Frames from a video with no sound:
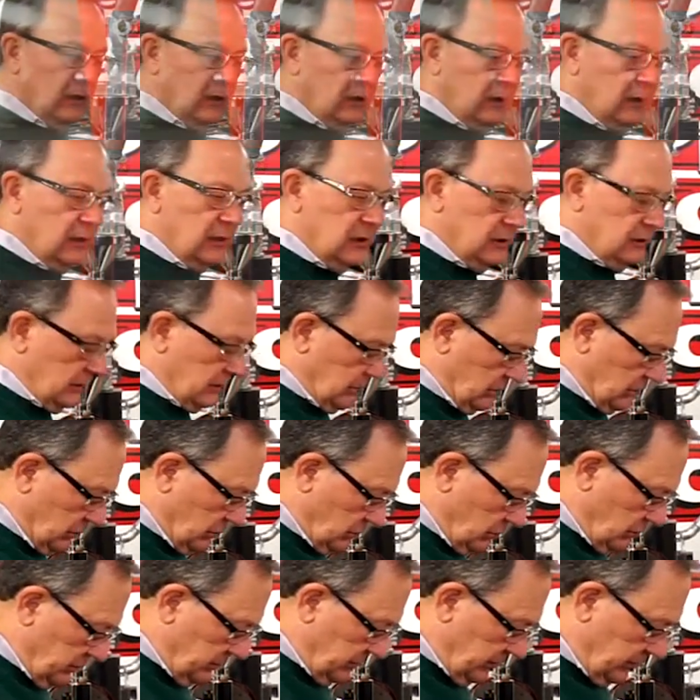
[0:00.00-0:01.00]
in the
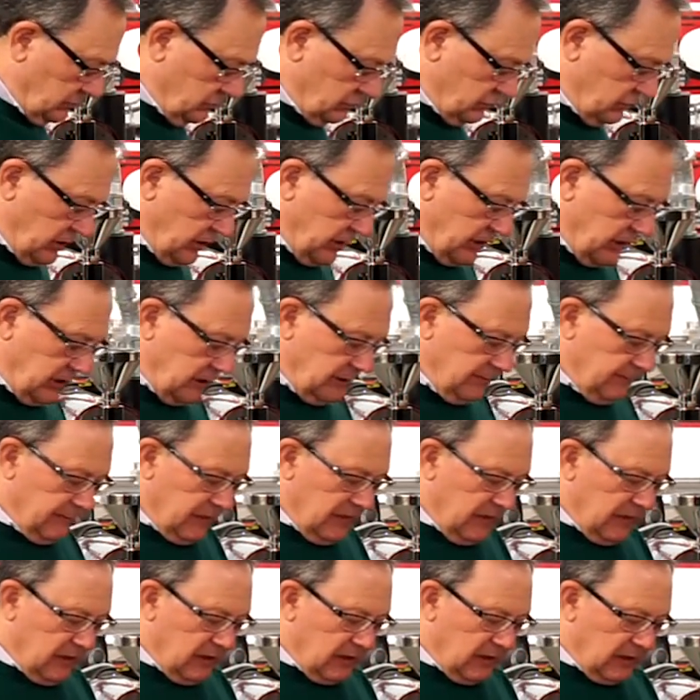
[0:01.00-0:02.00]
cooling tray,
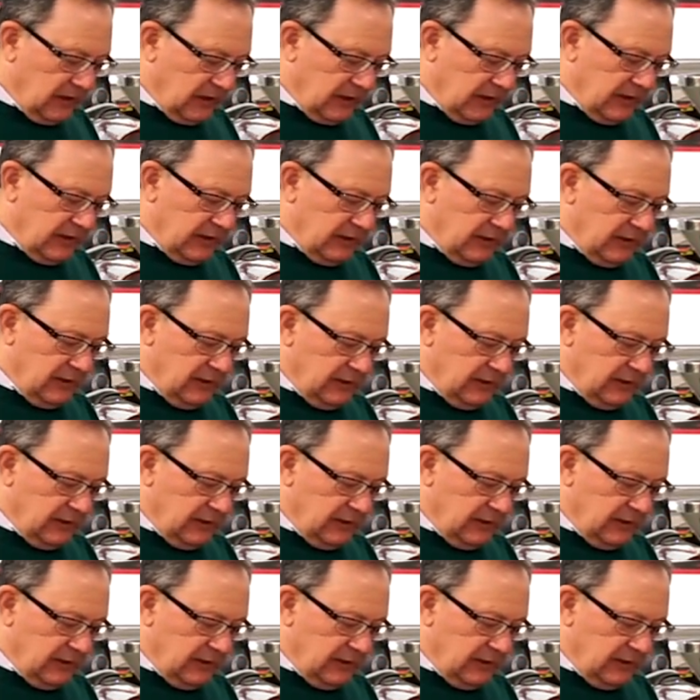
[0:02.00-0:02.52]
on